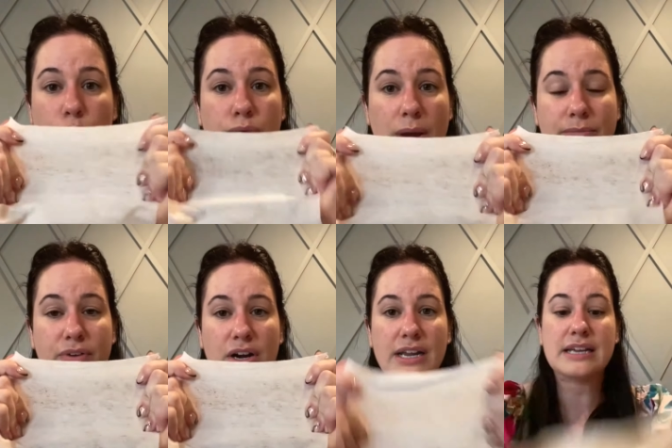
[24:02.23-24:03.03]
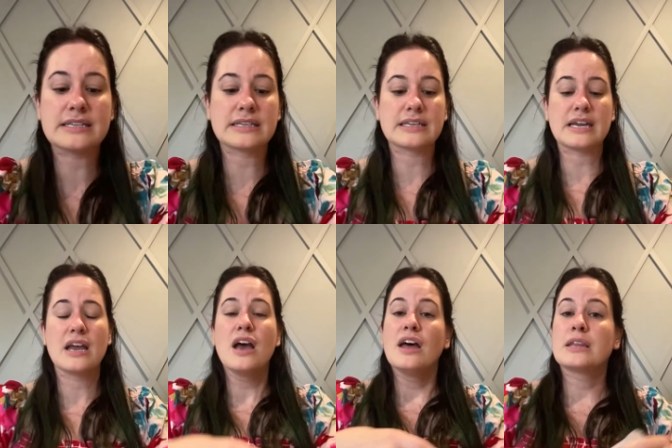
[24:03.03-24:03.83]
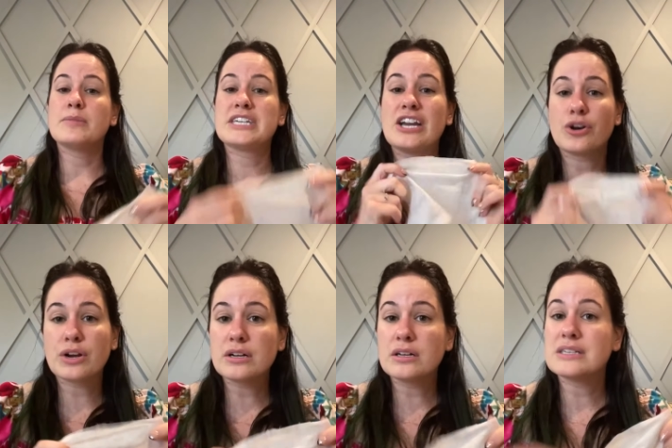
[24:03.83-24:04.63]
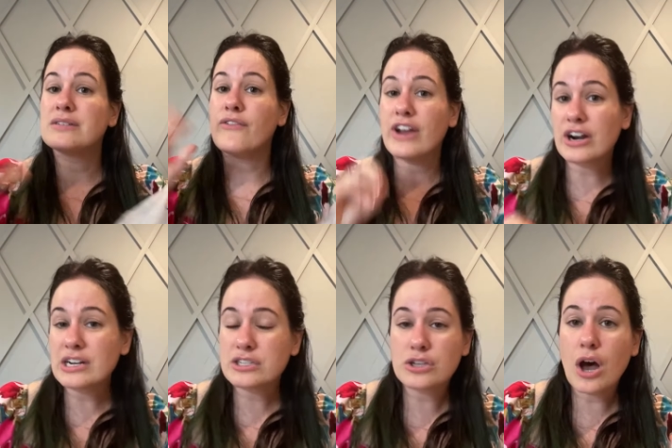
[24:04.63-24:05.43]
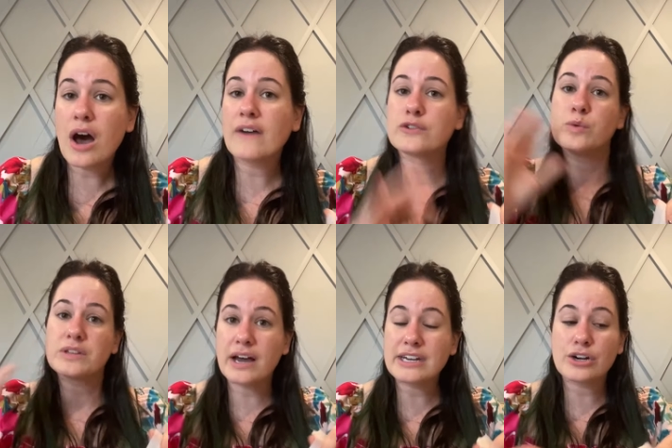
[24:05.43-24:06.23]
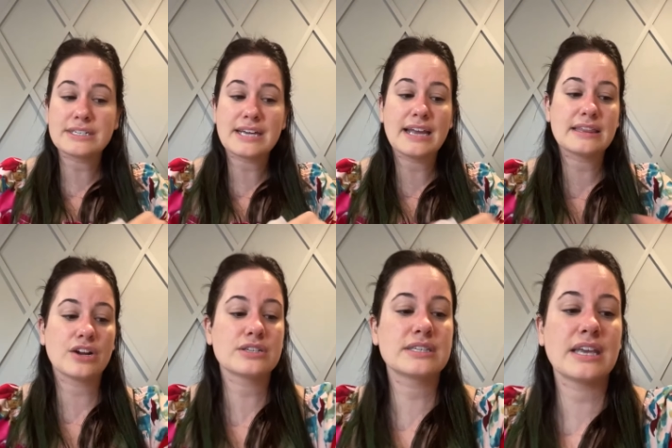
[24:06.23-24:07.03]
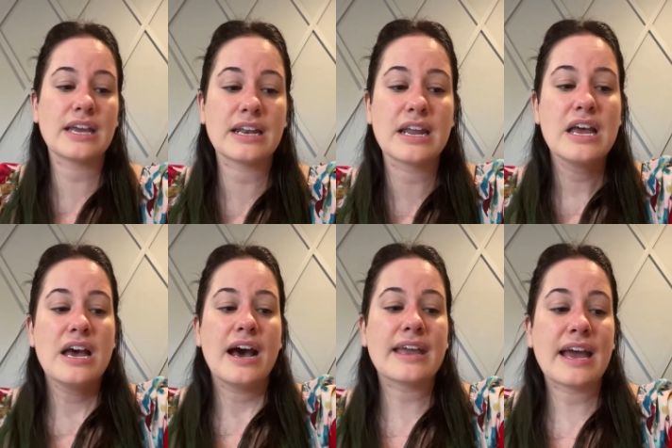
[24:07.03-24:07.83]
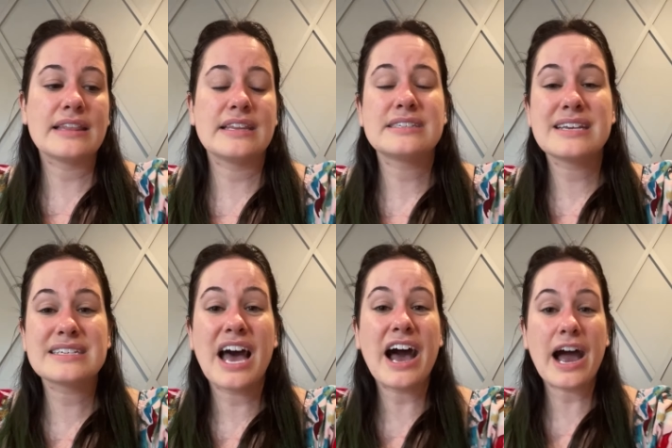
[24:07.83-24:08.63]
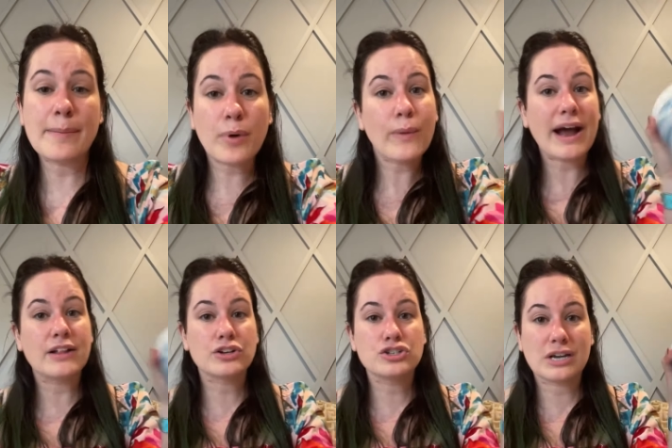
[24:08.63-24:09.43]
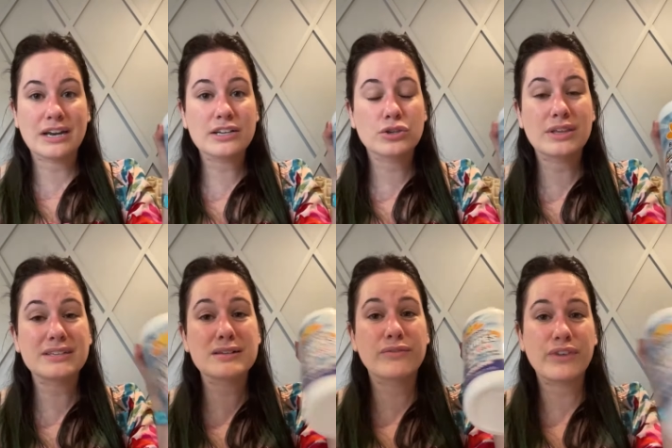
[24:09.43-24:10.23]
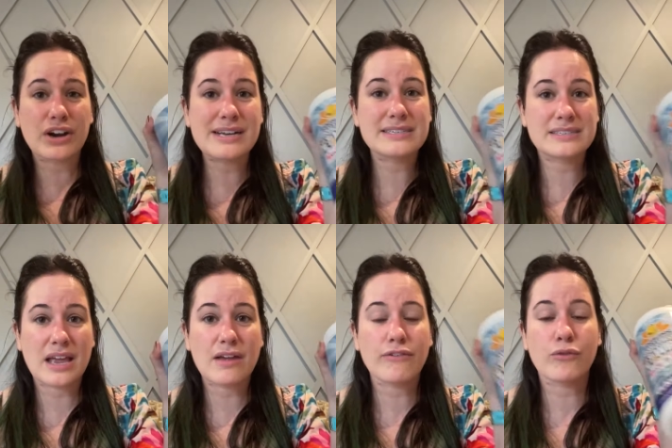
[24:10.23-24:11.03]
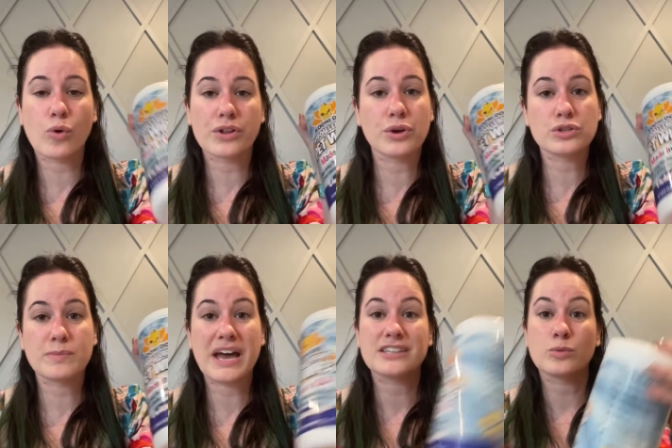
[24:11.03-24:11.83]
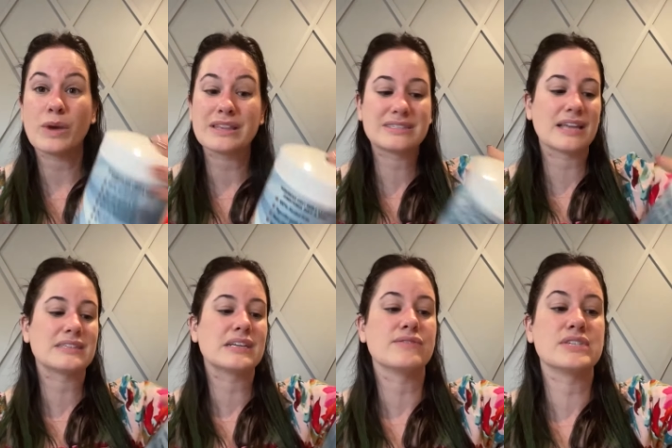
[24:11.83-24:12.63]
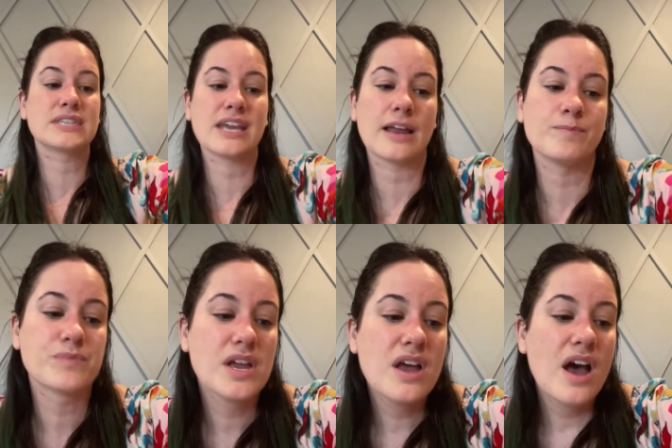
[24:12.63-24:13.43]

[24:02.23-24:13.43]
to rip very easily. The material is very soft, will not irritate their skin. Again, this is hypoallergenic, so this is very safe for those pets with sensitive skin.